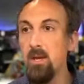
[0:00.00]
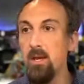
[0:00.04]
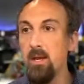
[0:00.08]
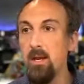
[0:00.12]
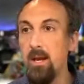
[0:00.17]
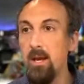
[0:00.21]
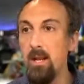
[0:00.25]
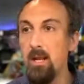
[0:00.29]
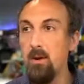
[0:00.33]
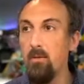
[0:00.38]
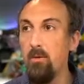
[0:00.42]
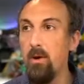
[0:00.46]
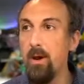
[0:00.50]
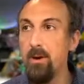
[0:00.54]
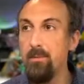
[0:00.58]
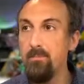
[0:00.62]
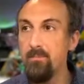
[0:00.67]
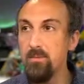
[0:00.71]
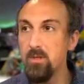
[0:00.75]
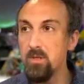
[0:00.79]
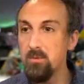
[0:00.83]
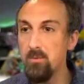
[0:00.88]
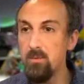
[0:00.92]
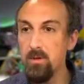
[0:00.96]
anyway,
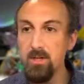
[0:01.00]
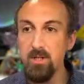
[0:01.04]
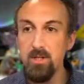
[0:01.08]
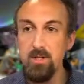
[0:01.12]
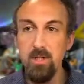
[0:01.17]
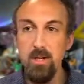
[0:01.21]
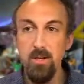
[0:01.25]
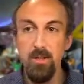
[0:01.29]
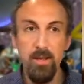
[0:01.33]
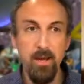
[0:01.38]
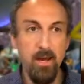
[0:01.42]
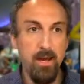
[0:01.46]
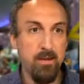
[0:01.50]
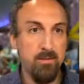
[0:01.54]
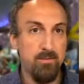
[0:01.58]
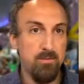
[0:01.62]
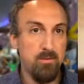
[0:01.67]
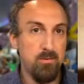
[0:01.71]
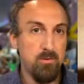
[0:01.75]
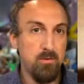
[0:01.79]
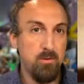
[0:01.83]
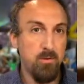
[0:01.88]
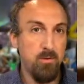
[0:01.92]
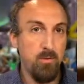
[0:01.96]
just wanted to share that
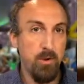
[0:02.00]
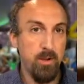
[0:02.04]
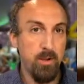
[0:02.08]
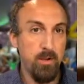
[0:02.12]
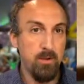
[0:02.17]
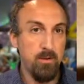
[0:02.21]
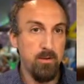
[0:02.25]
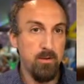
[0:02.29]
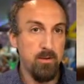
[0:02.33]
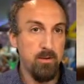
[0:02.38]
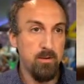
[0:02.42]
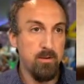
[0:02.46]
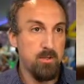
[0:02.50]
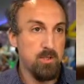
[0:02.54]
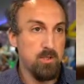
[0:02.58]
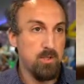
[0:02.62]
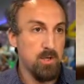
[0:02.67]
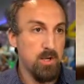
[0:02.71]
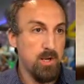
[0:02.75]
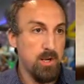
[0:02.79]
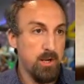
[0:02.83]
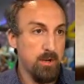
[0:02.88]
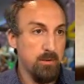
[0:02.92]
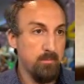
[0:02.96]
quick
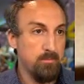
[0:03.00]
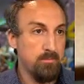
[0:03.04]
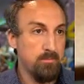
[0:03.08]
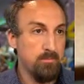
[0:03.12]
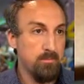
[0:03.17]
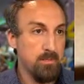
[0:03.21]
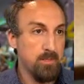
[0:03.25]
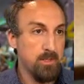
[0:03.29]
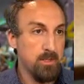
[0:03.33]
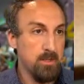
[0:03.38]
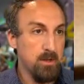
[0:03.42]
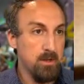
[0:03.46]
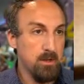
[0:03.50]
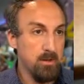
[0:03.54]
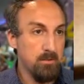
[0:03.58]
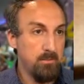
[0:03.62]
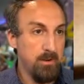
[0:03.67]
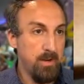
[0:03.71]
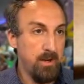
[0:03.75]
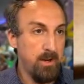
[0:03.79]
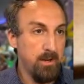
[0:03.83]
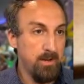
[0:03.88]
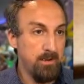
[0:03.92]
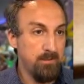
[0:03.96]
stream to talk
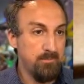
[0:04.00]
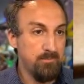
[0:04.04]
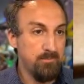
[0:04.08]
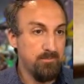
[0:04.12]
about it.